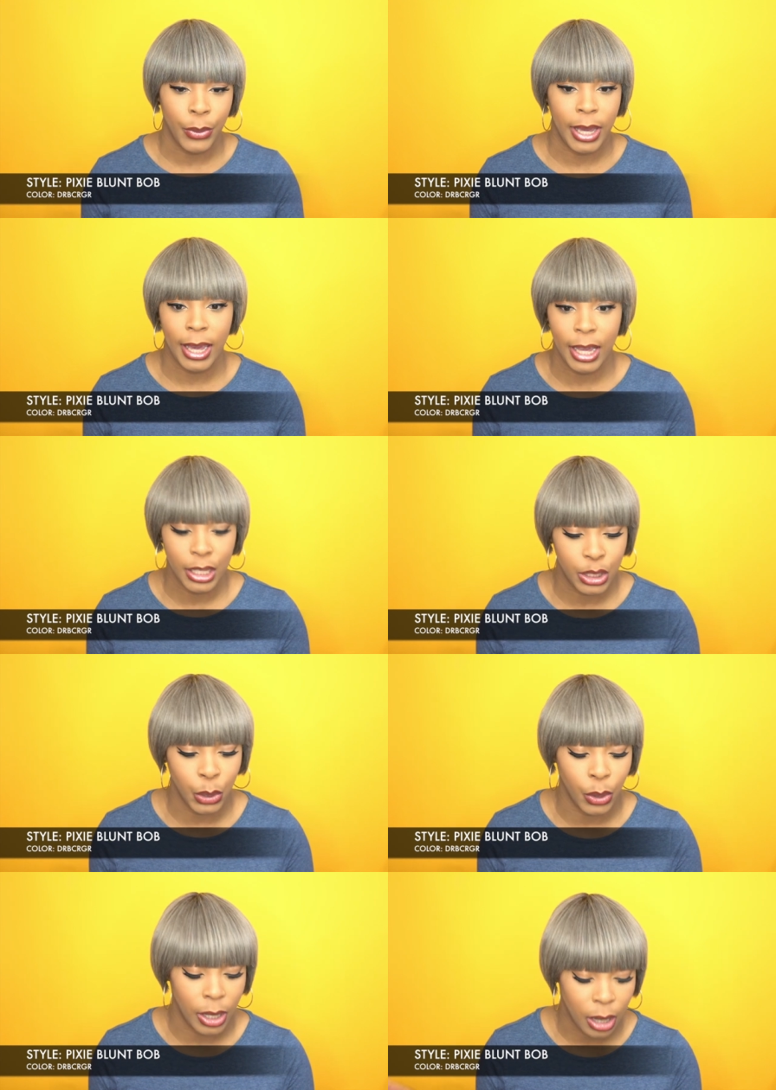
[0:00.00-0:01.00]
Okay,
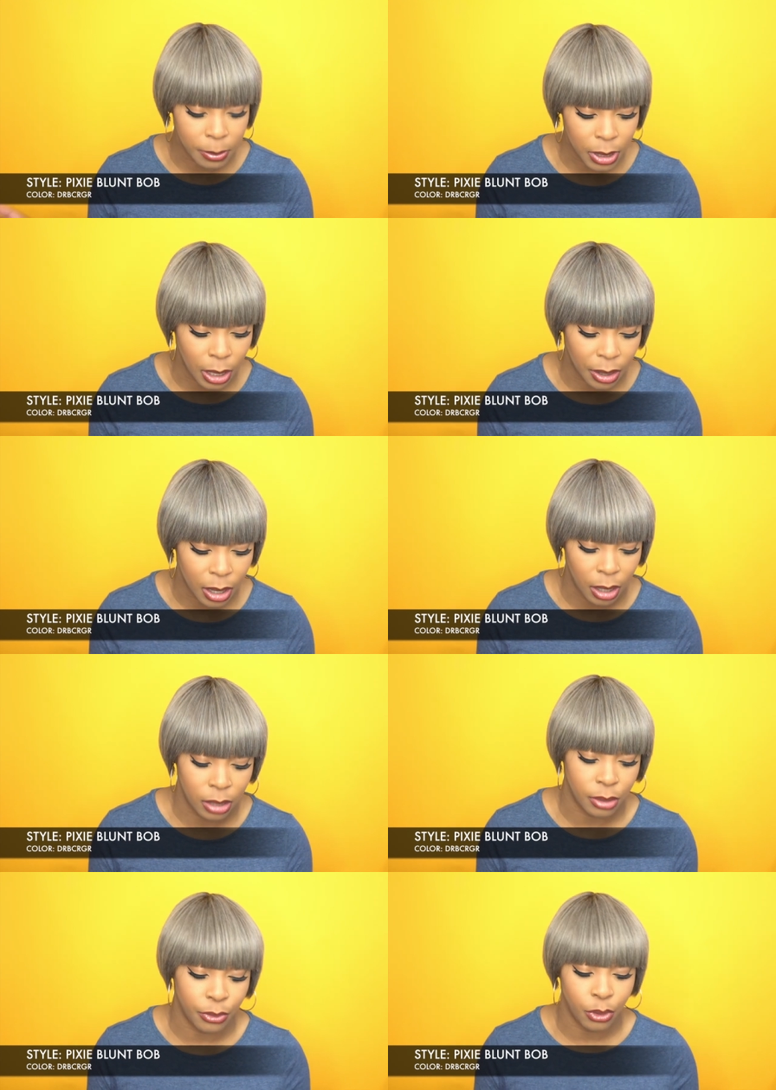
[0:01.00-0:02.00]
so it comes in other
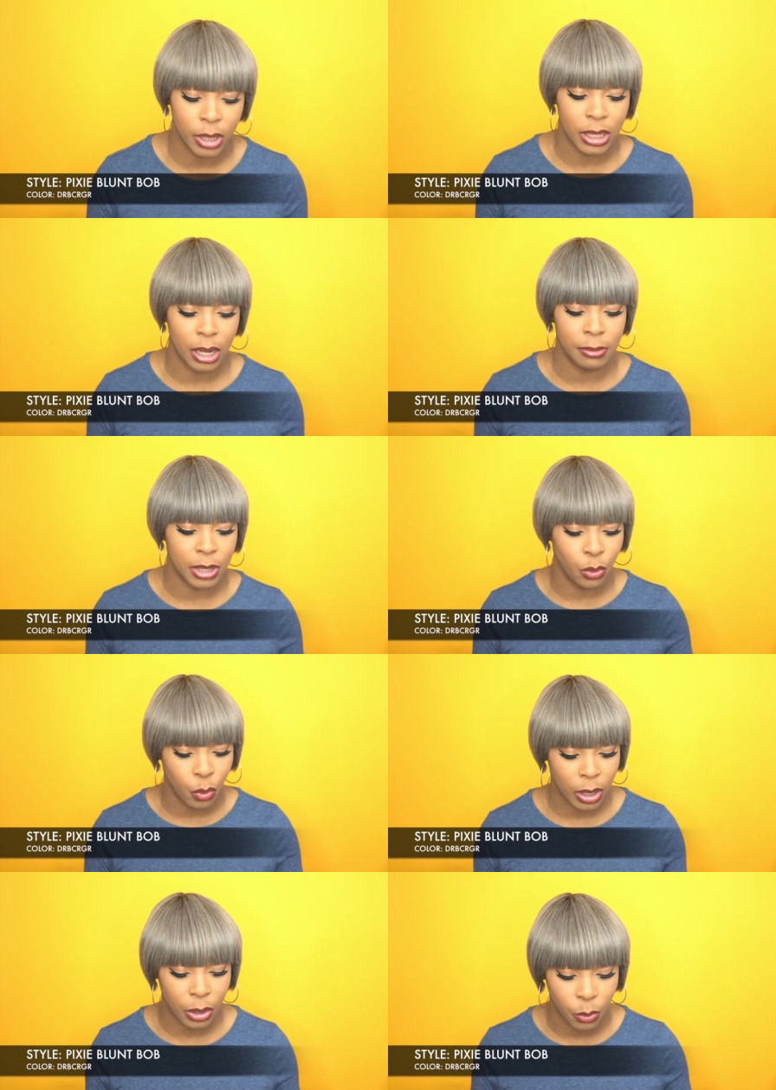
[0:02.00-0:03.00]
colors. Of course, it comes in
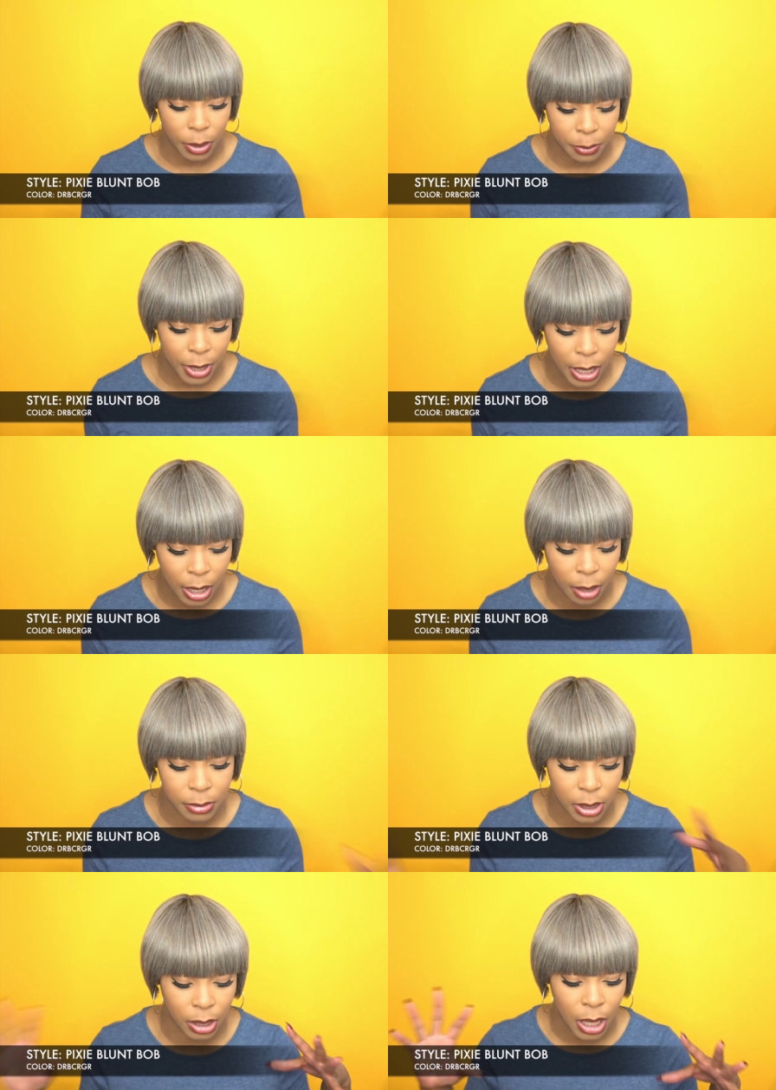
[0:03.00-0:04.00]
1 and 1B. It
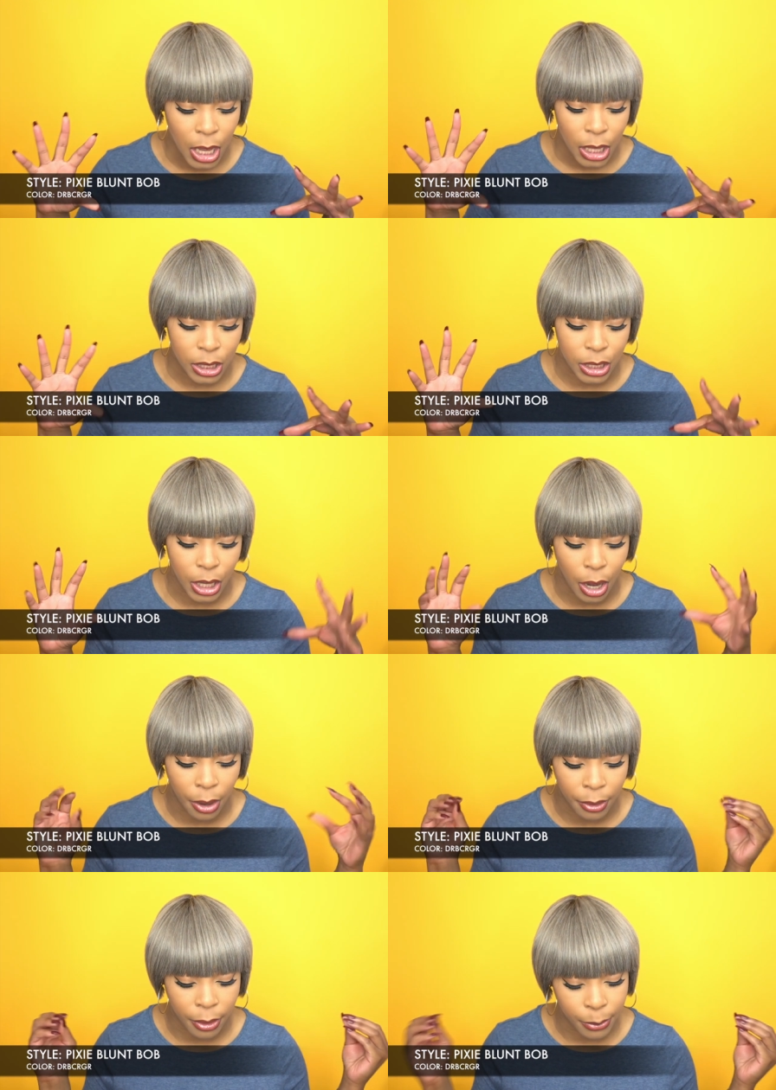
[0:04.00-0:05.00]
comes in
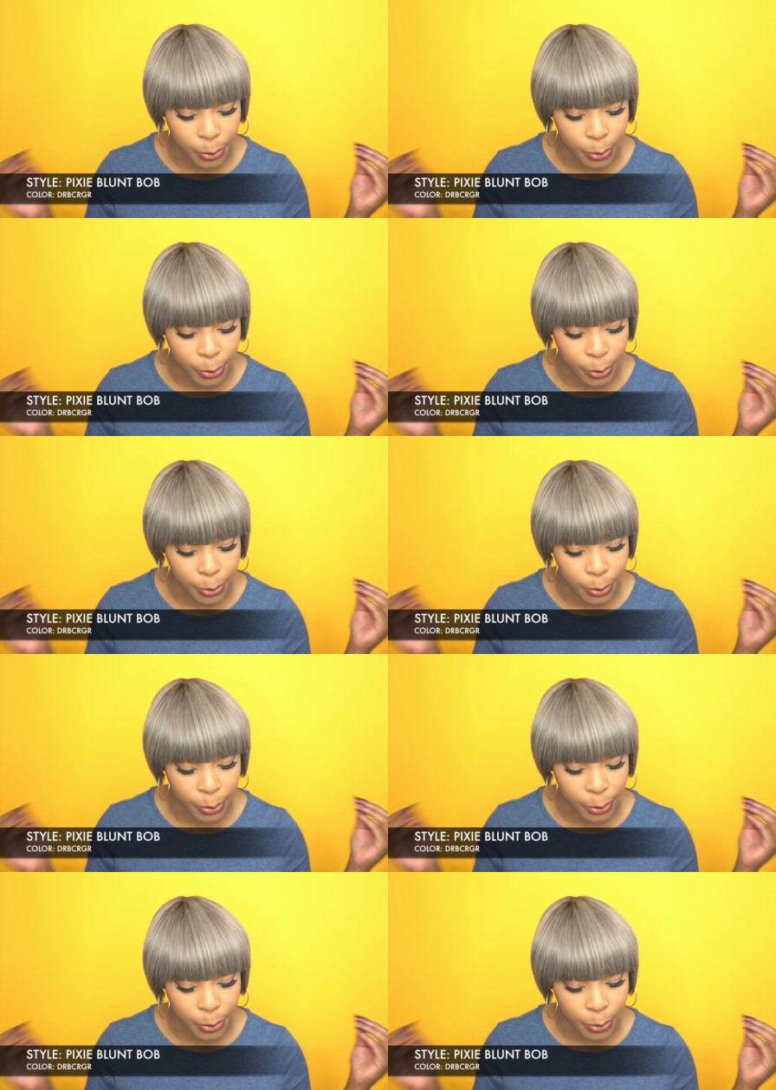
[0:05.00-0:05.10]
DR